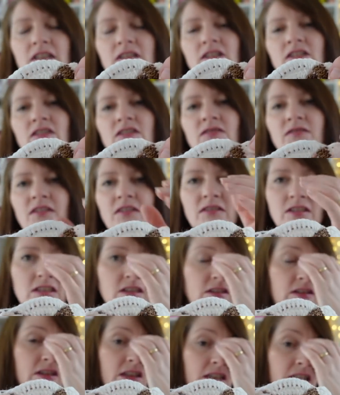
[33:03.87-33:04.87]
This is a very
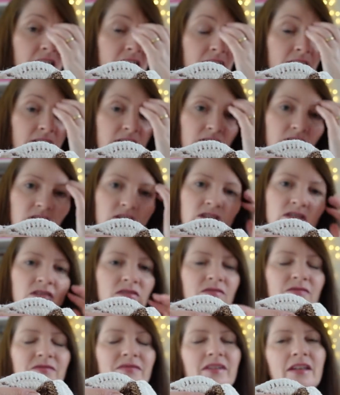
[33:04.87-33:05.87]
dark colour, so it's
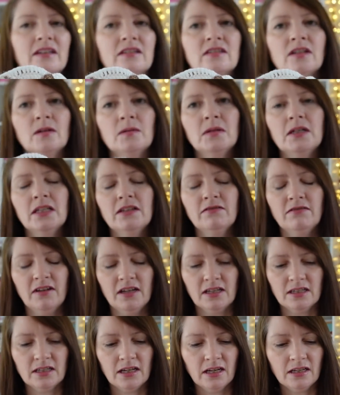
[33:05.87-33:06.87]
not a totally
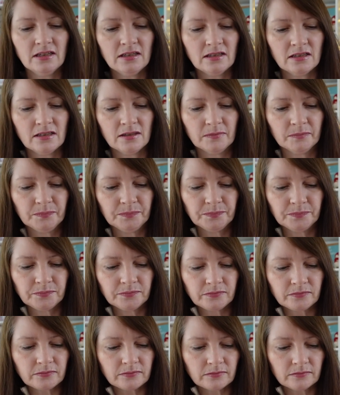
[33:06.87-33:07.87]
fair test,
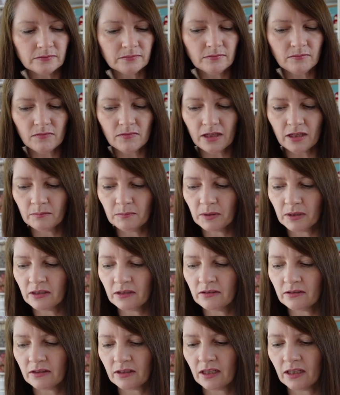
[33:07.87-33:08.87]

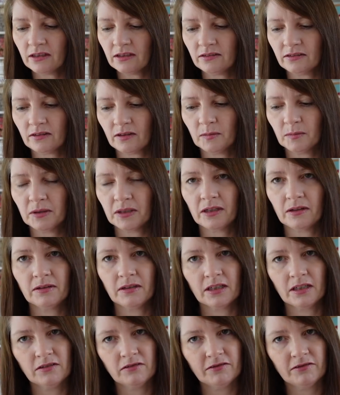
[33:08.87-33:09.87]
because the colours I'll be
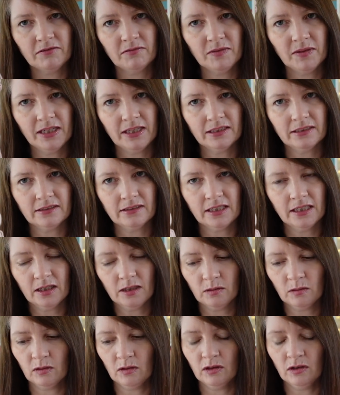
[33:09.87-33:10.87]
going over in reality
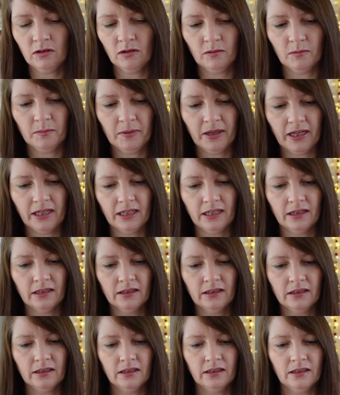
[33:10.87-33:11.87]
are a lot paler.
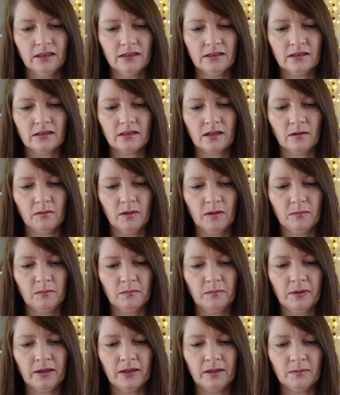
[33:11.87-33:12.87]
So
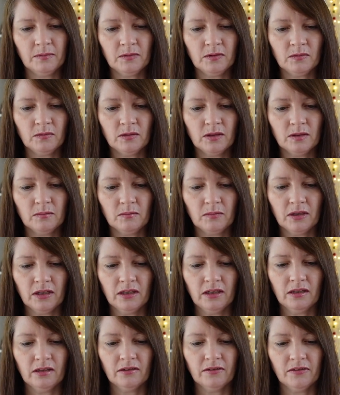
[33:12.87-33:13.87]
it perhaps wouldn't
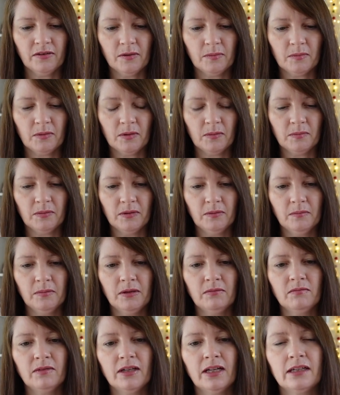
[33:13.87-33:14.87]
be a problem
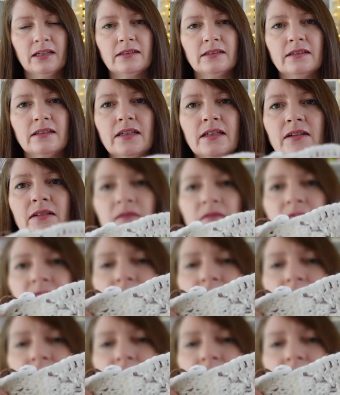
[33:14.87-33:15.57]
in reality.